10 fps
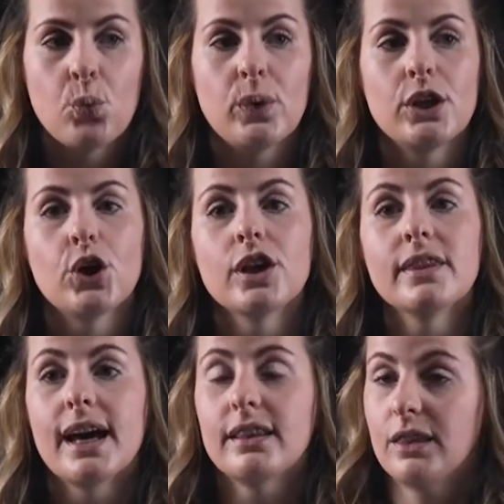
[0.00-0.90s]
we know
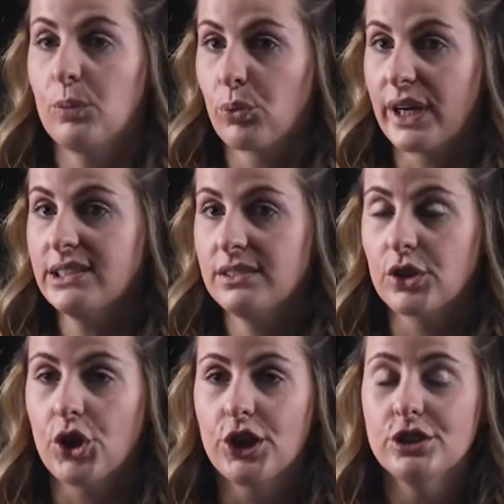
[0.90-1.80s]
that the breasts are
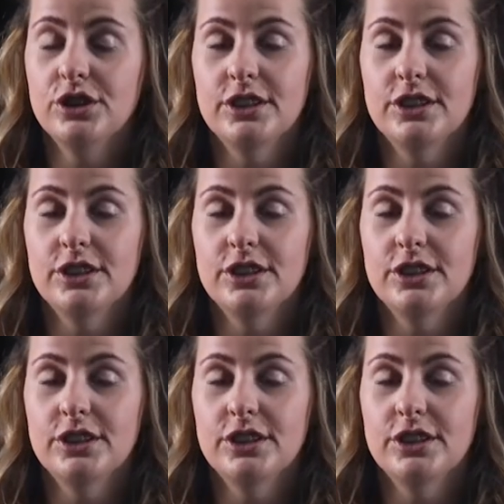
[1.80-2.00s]
going to